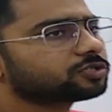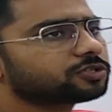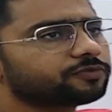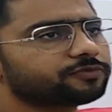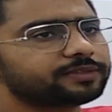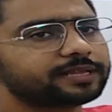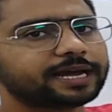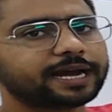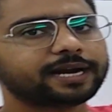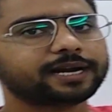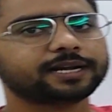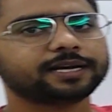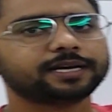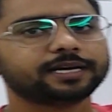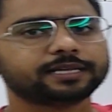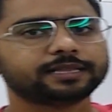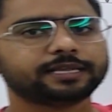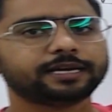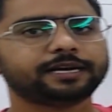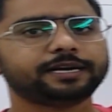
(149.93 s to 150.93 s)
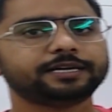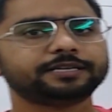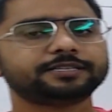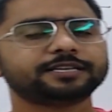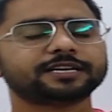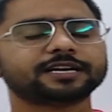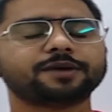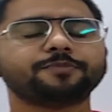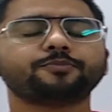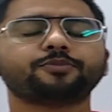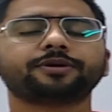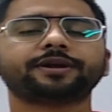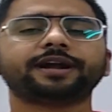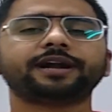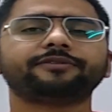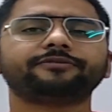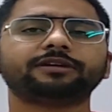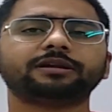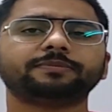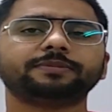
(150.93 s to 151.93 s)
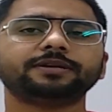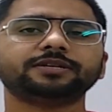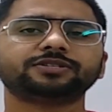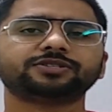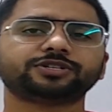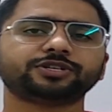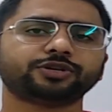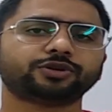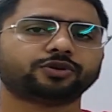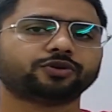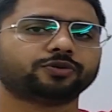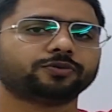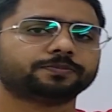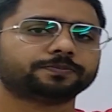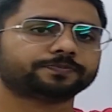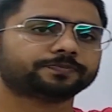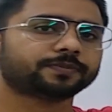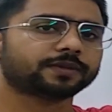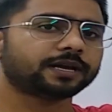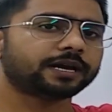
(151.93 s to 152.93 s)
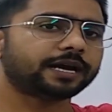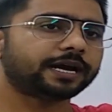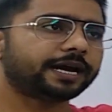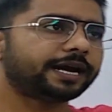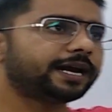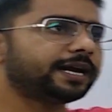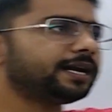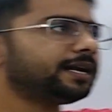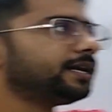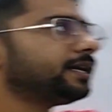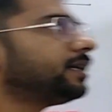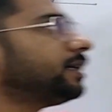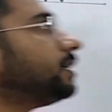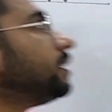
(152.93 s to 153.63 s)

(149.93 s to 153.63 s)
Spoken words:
of that the DC component will be 0, and